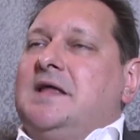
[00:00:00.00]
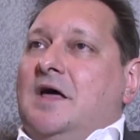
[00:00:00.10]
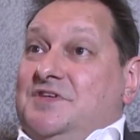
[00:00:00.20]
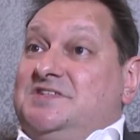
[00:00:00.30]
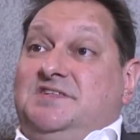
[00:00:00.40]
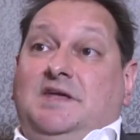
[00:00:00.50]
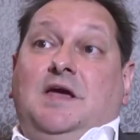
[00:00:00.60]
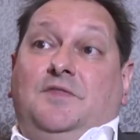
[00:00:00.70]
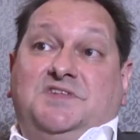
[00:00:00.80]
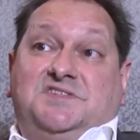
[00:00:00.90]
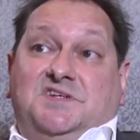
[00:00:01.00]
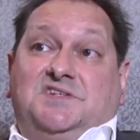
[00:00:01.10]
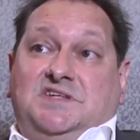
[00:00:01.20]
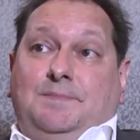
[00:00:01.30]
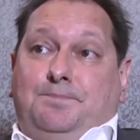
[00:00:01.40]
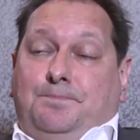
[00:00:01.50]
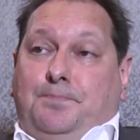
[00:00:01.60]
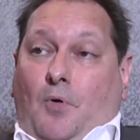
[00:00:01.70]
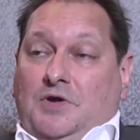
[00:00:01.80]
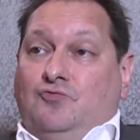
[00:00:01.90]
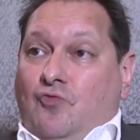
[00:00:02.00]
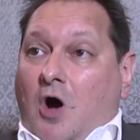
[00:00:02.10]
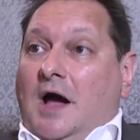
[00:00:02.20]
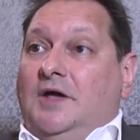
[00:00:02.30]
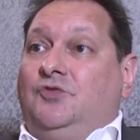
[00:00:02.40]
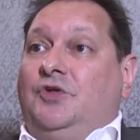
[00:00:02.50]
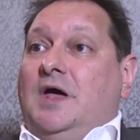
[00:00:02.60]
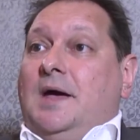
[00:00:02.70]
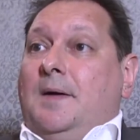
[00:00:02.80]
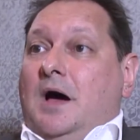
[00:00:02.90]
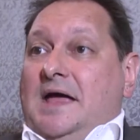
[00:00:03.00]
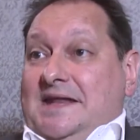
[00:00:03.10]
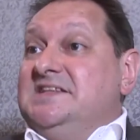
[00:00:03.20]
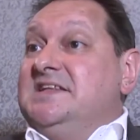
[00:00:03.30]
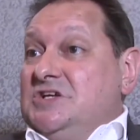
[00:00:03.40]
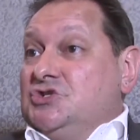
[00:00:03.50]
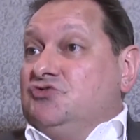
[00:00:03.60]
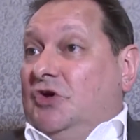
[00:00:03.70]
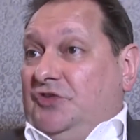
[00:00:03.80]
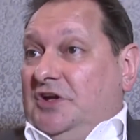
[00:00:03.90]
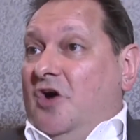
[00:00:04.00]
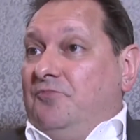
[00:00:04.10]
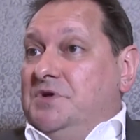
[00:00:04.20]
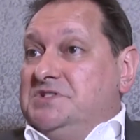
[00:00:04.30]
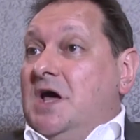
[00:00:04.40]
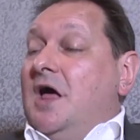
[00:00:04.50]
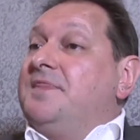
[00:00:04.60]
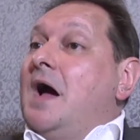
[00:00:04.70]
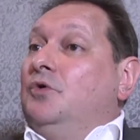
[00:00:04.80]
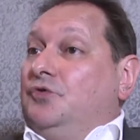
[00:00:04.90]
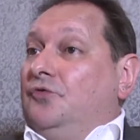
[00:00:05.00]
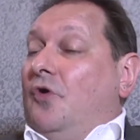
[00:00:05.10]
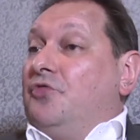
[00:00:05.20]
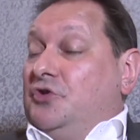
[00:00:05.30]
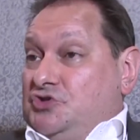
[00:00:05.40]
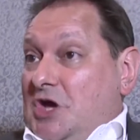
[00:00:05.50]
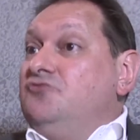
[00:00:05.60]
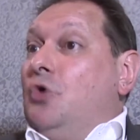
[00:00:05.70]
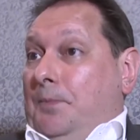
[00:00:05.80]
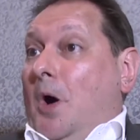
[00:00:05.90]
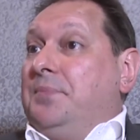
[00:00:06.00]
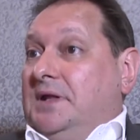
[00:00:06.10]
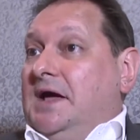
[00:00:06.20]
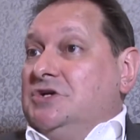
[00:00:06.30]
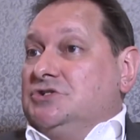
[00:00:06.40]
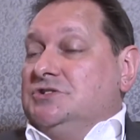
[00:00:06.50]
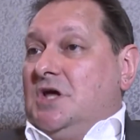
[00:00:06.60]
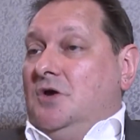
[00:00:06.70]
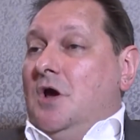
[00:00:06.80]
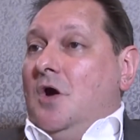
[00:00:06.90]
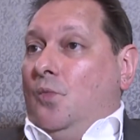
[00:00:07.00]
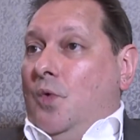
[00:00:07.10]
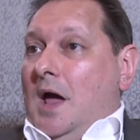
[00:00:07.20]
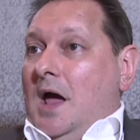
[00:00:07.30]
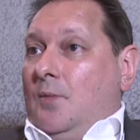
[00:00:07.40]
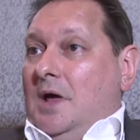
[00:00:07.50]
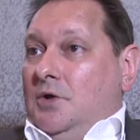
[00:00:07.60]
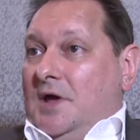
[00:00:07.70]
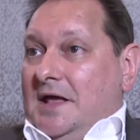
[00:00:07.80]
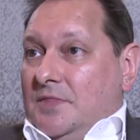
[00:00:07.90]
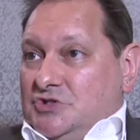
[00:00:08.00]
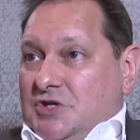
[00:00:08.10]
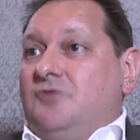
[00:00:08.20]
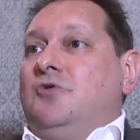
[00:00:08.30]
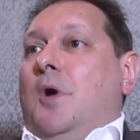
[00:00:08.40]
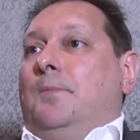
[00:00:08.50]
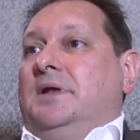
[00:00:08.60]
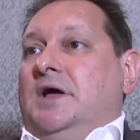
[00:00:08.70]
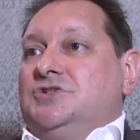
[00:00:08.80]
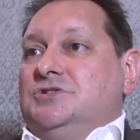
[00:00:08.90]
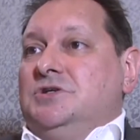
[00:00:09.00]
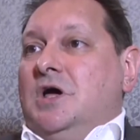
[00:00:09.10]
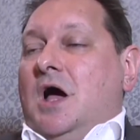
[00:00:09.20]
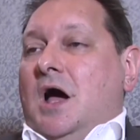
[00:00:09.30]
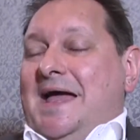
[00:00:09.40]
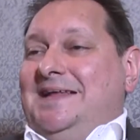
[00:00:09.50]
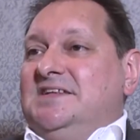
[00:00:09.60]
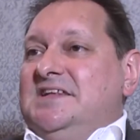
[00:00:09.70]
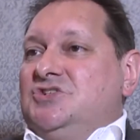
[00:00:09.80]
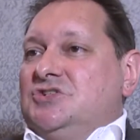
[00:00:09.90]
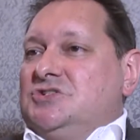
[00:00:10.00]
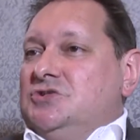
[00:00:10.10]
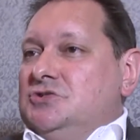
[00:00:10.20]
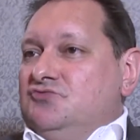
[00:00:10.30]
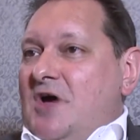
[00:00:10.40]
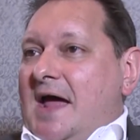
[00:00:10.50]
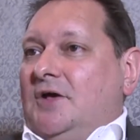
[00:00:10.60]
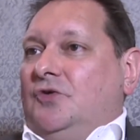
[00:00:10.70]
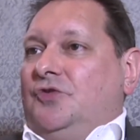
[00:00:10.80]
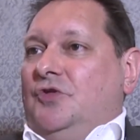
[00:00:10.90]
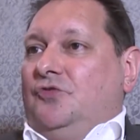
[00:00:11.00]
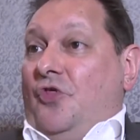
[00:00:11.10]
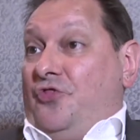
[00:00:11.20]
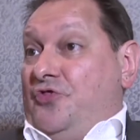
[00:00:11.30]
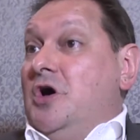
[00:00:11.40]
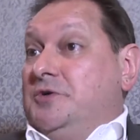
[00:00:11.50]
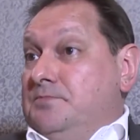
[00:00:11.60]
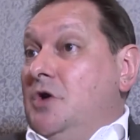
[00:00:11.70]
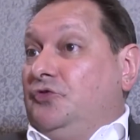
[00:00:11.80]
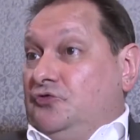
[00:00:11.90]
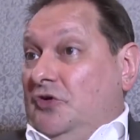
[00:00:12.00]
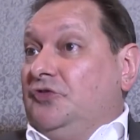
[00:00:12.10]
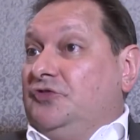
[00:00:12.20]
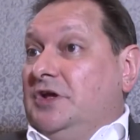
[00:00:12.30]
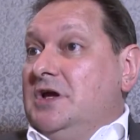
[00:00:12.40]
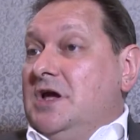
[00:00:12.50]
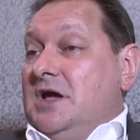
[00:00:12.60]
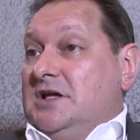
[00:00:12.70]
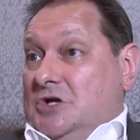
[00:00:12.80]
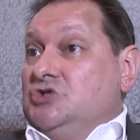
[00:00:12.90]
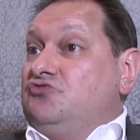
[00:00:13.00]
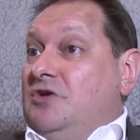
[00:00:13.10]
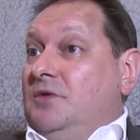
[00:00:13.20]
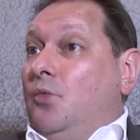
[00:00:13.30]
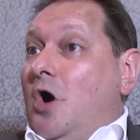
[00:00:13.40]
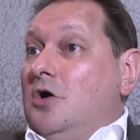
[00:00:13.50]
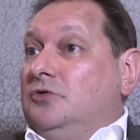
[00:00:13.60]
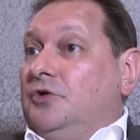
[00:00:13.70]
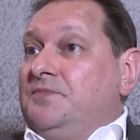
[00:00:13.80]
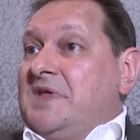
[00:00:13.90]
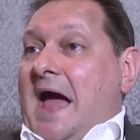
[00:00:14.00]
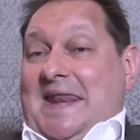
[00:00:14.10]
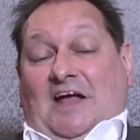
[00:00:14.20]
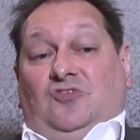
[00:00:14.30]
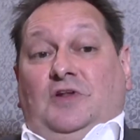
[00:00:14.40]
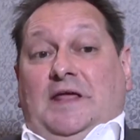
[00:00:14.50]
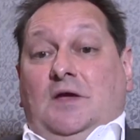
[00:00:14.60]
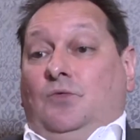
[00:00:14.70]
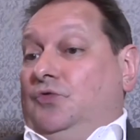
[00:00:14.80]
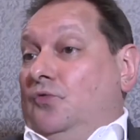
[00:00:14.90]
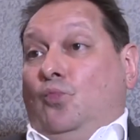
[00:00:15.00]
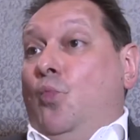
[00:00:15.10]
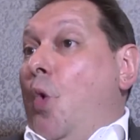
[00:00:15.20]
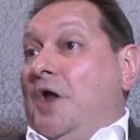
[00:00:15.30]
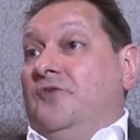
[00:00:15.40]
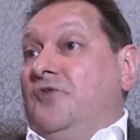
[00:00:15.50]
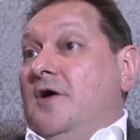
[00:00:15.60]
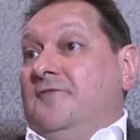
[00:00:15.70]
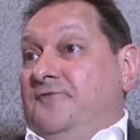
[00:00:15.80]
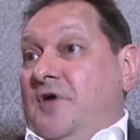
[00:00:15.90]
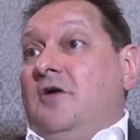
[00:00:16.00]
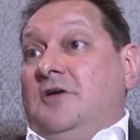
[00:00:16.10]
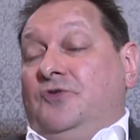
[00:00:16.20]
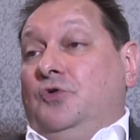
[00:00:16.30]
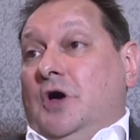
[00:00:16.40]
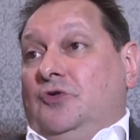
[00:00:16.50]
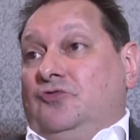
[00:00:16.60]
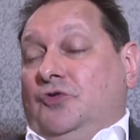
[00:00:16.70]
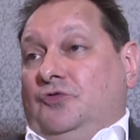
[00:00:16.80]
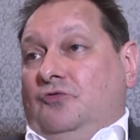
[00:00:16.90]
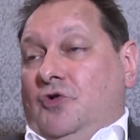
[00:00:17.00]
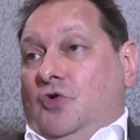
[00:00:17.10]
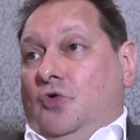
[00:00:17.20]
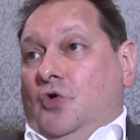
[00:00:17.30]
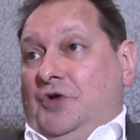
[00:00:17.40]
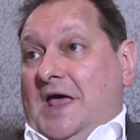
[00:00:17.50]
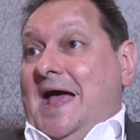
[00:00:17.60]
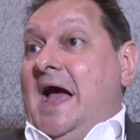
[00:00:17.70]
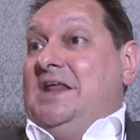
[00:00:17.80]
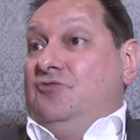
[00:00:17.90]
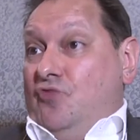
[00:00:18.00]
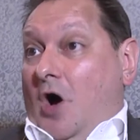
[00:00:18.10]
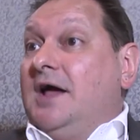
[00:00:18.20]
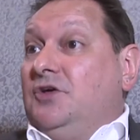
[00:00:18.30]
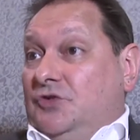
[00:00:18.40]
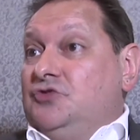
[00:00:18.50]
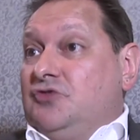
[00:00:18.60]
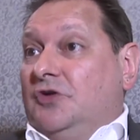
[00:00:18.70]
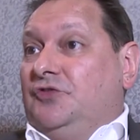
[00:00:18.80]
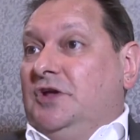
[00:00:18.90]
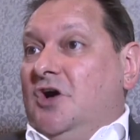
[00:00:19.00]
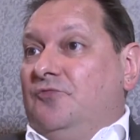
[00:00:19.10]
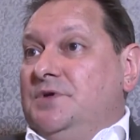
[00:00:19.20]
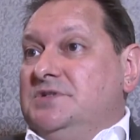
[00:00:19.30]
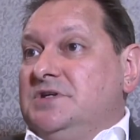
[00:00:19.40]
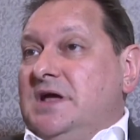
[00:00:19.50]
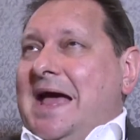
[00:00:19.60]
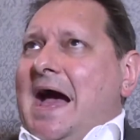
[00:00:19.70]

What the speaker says: Now, this year, this 16-point rise in Indonesian trust in government, that was of the general population. So where we're looking at the general population, Indonesia still ranks as the third most trusting country in the world. And actually, it was one of very few countries to record any rise in trust in government.